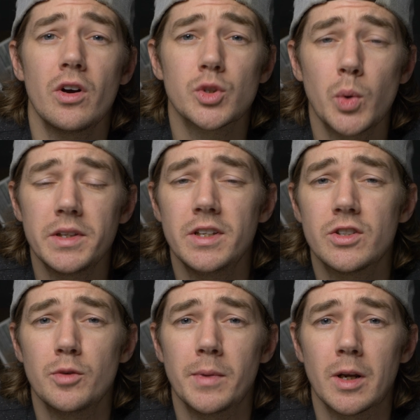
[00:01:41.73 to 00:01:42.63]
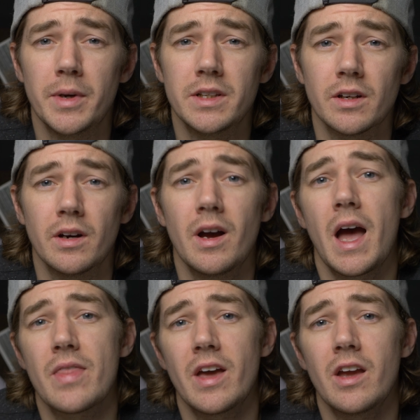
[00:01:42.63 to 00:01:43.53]
are 22mm
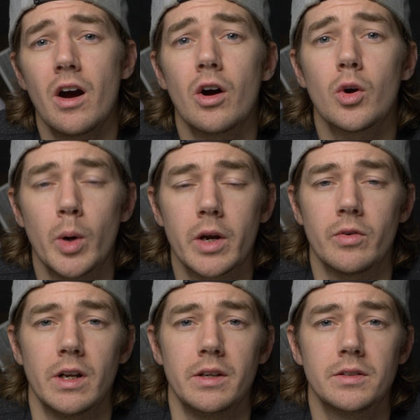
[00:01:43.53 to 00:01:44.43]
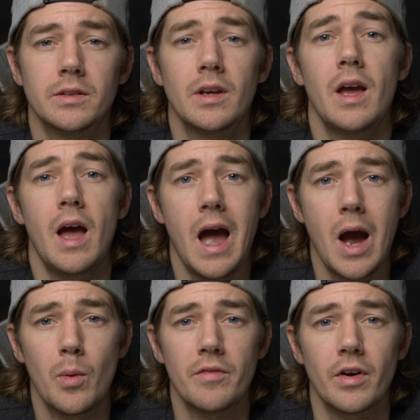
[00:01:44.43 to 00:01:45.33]
and they are quick release.
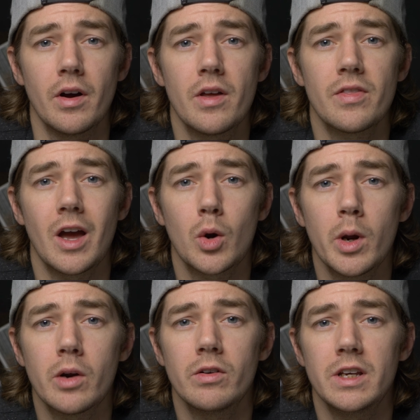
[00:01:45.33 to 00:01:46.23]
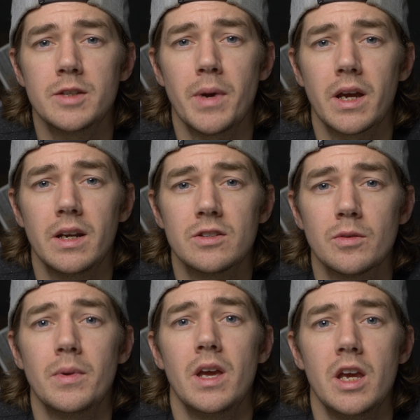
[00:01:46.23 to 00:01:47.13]
However, that quick release
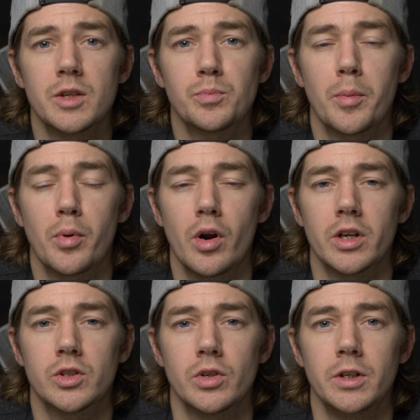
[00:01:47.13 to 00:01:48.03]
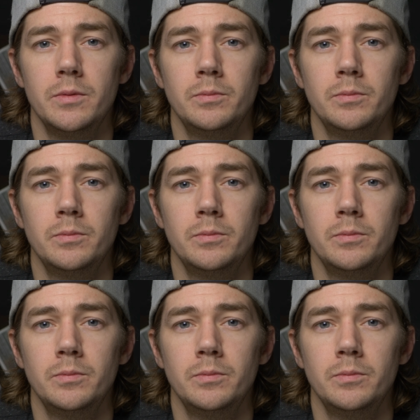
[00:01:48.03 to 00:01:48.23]
mechanism is proprietary.